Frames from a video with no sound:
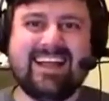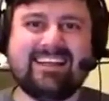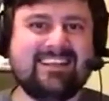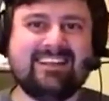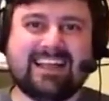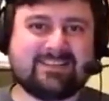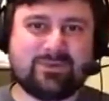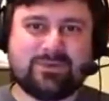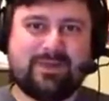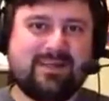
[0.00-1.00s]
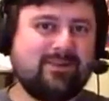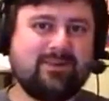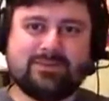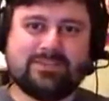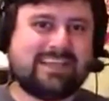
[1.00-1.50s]
And then that's when
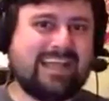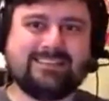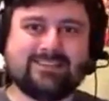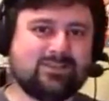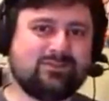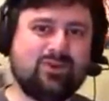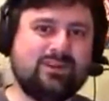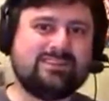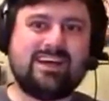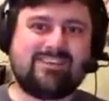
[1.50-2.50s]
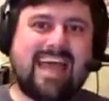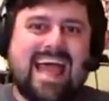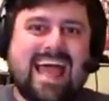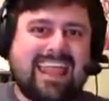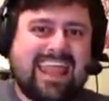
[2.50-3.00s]
Baby Groot just takes it and just runs off.
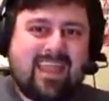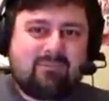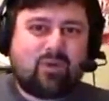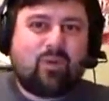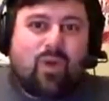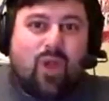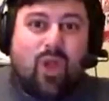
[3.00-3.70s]
I love Groot.